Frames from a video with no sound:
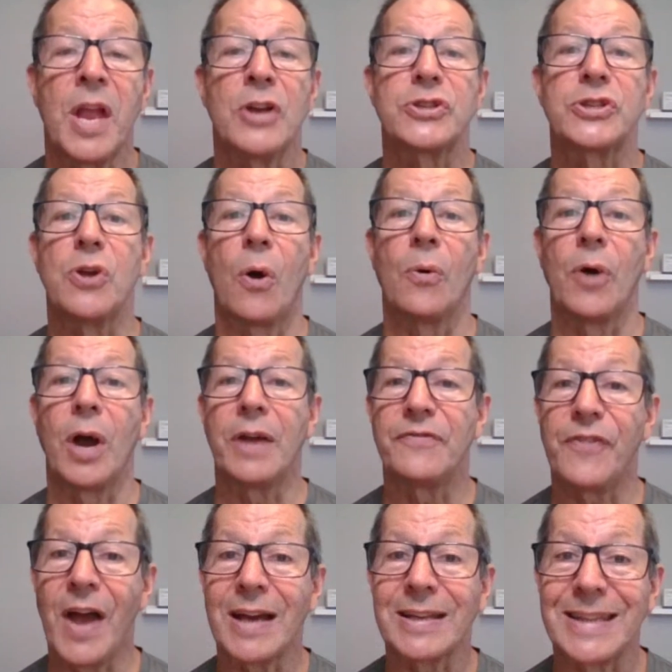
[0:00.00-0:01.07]
So, in
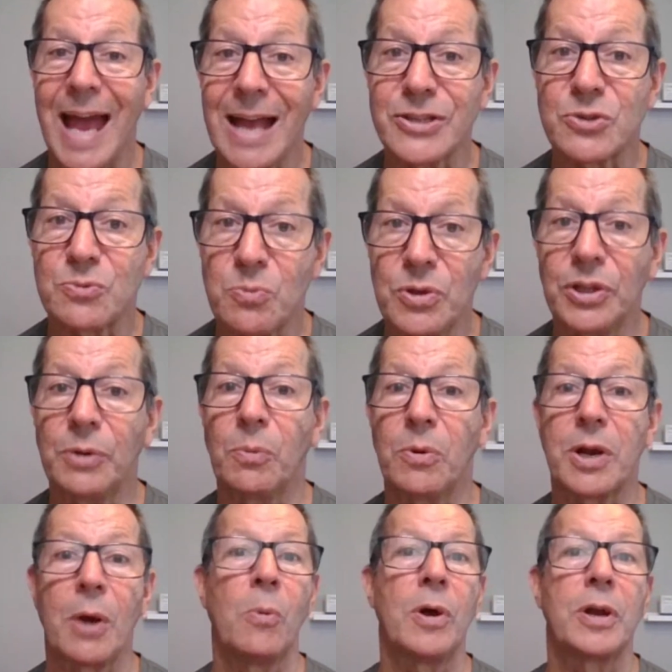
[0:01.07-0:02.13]
fact, that's really what
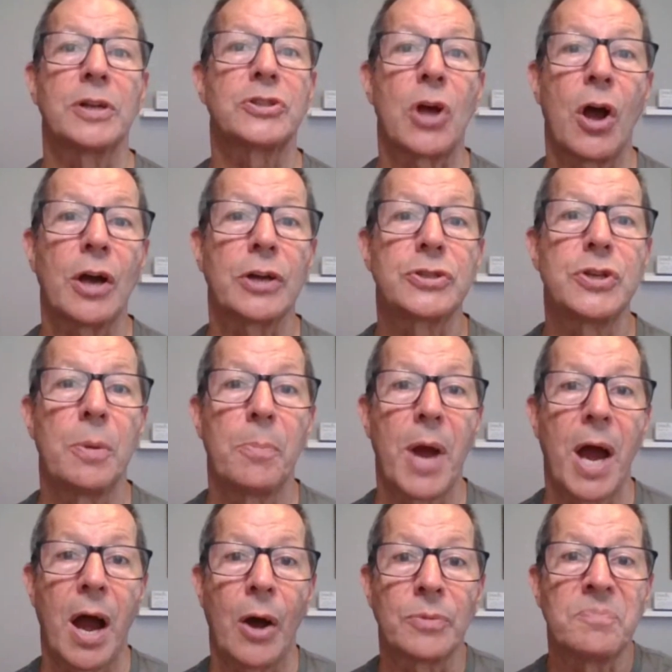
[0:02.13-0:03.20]
I want to talk to you
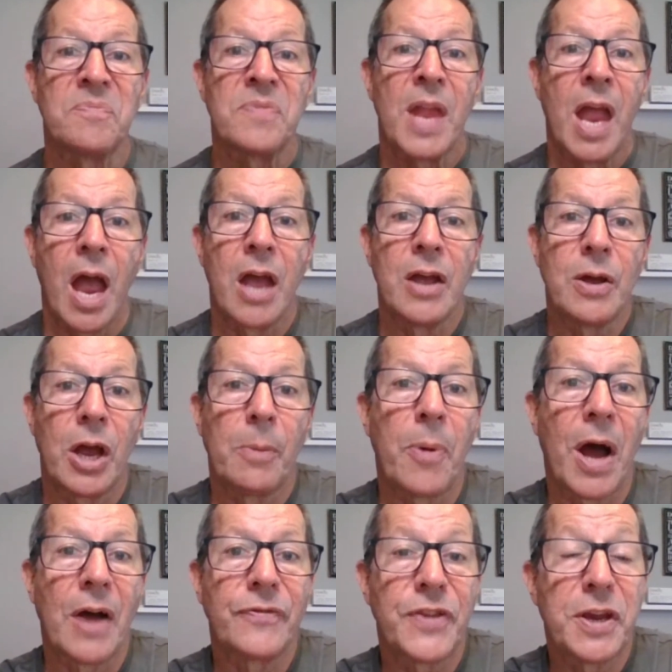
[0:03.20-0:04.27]

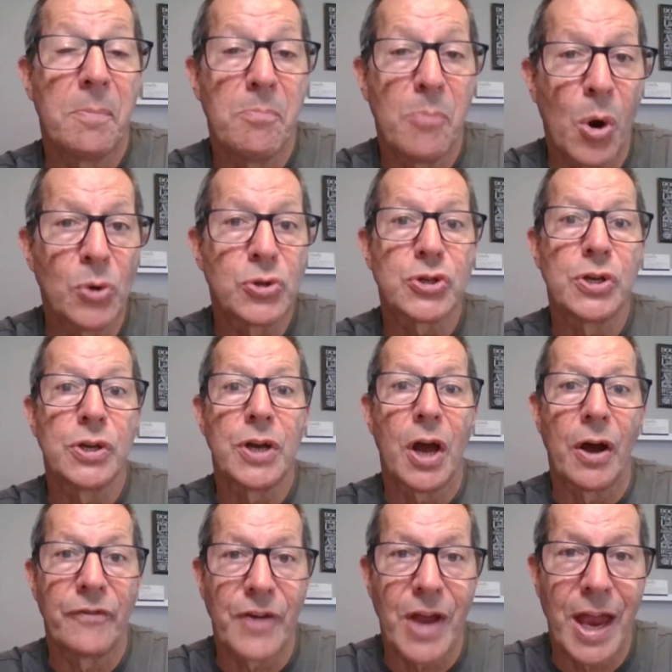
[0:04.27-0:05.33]
about the emotion
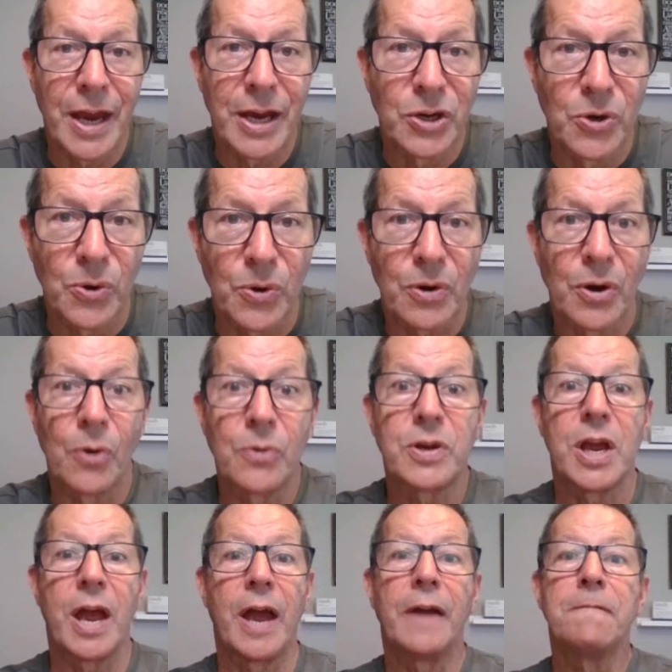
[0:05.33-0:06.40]
of anger,
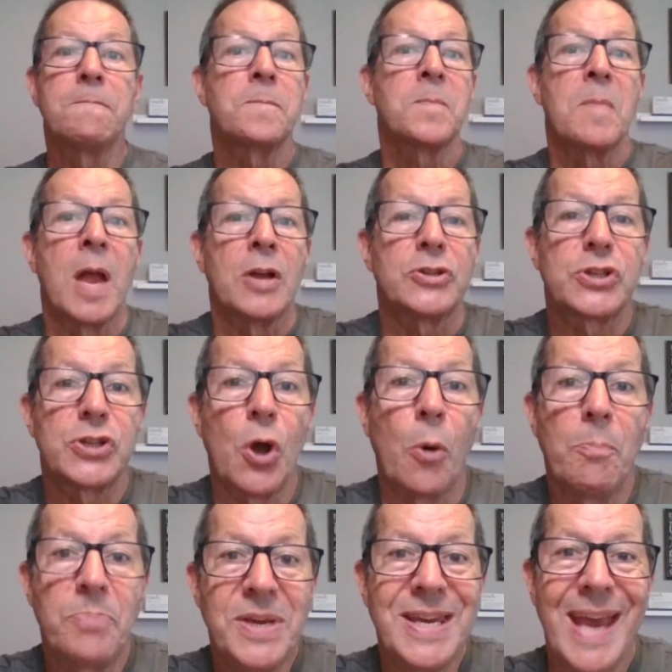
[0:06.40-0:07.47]
okay? So
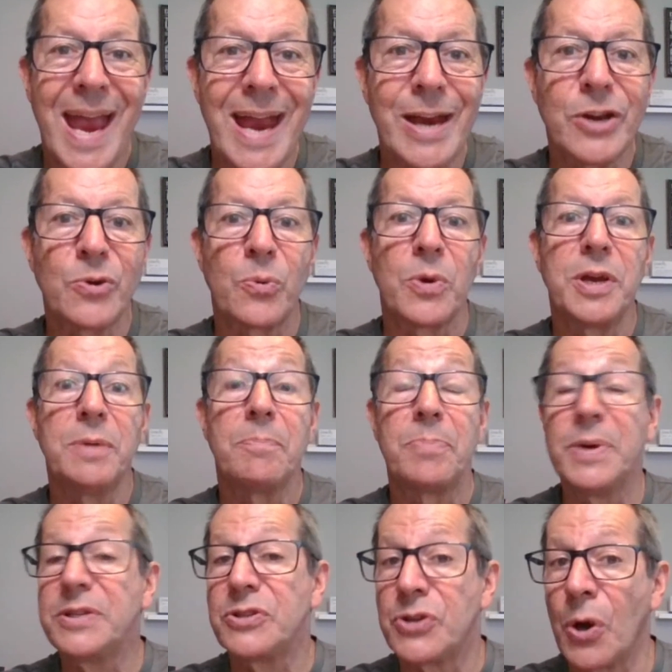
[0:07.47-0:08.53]
be angry,
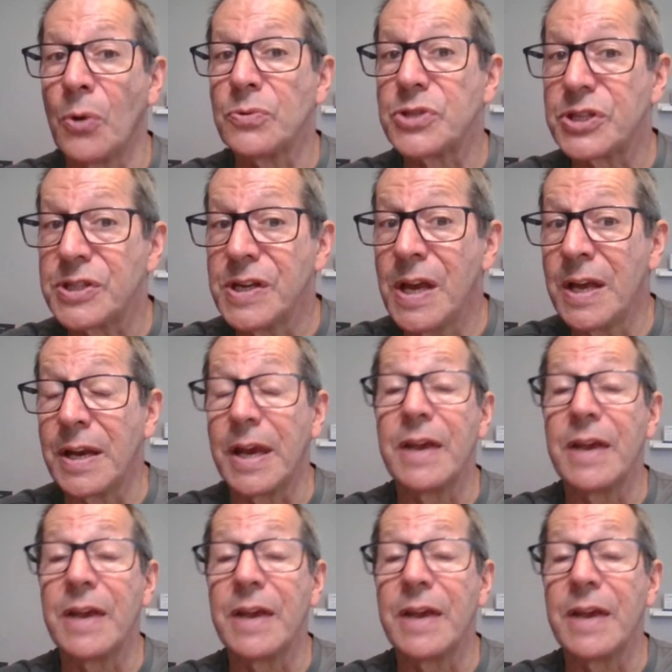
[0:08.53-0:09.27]
but don't sin.